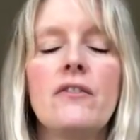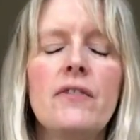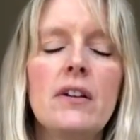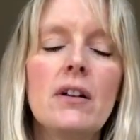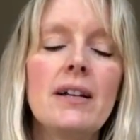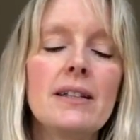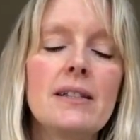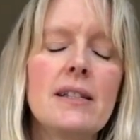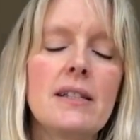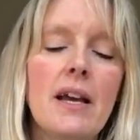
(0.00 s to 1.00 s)
feel like
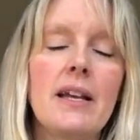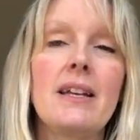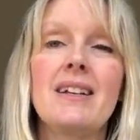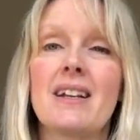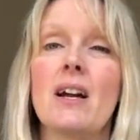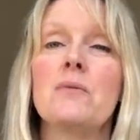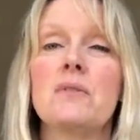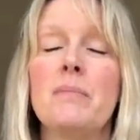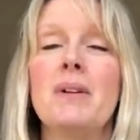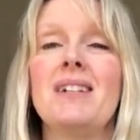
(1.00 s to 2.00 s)
this is taking
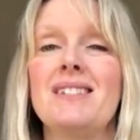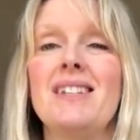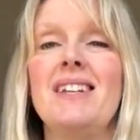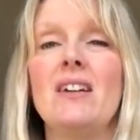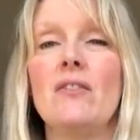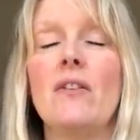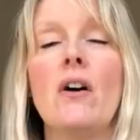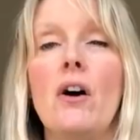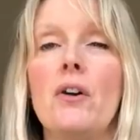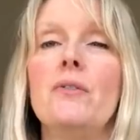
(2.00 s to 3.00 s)
accountability of our
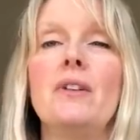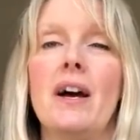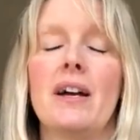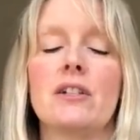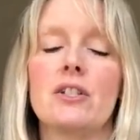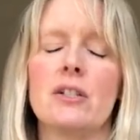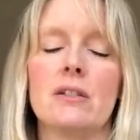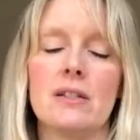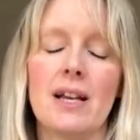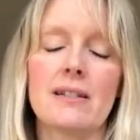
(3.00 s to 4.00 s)
own
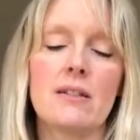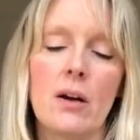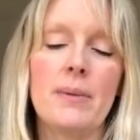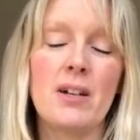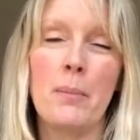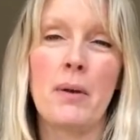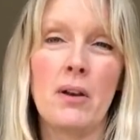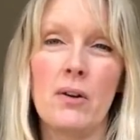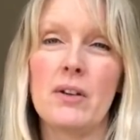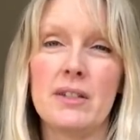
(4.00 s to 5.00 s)
actions. That's coming up a
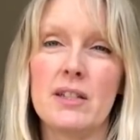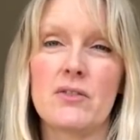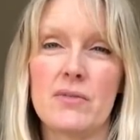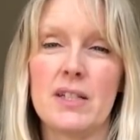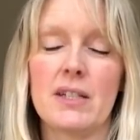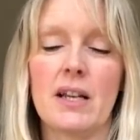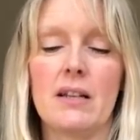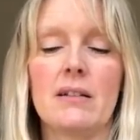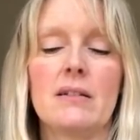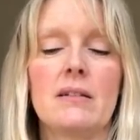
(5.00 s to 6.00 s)
lot in this reading.
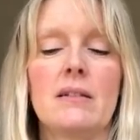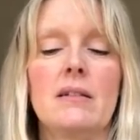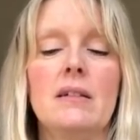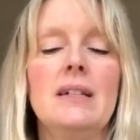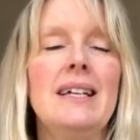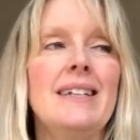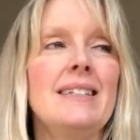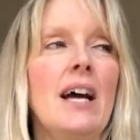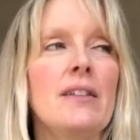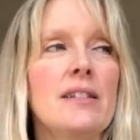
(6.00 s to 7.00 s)

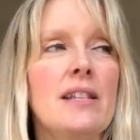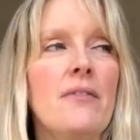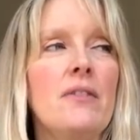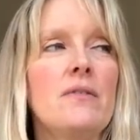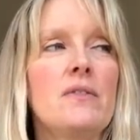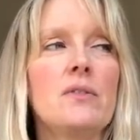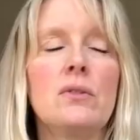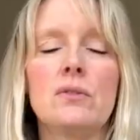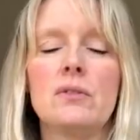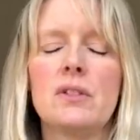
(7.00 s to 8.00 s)
Now, the 7 of
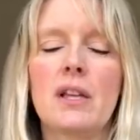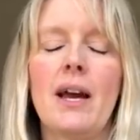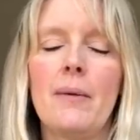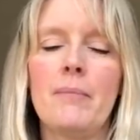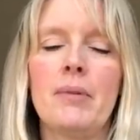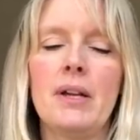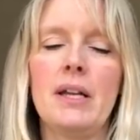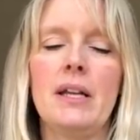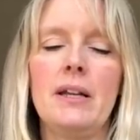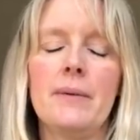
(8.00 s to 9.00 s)
swords can
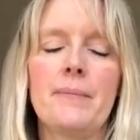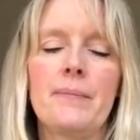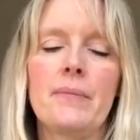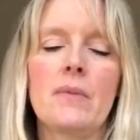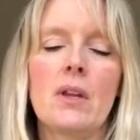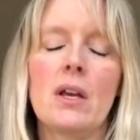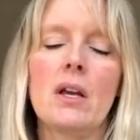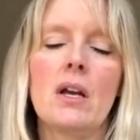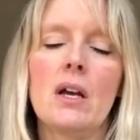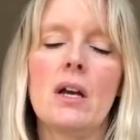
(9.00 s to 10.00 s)
be,
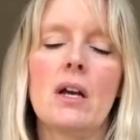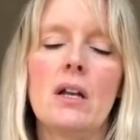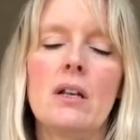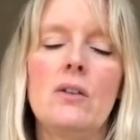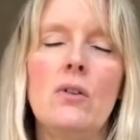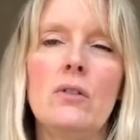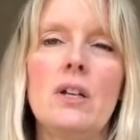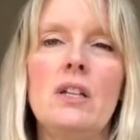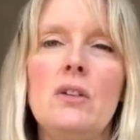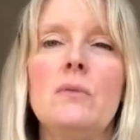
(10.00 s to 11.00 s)
not
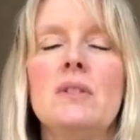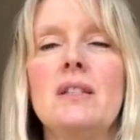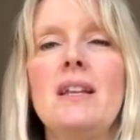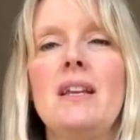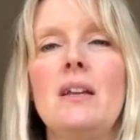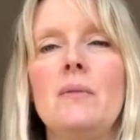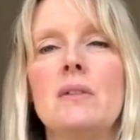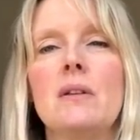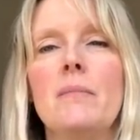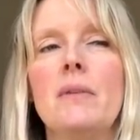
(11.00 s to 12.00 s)
that you were sneaky with
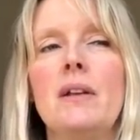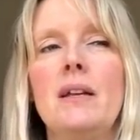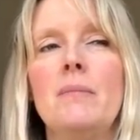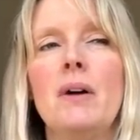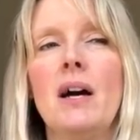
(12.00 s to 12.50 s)
somebody, but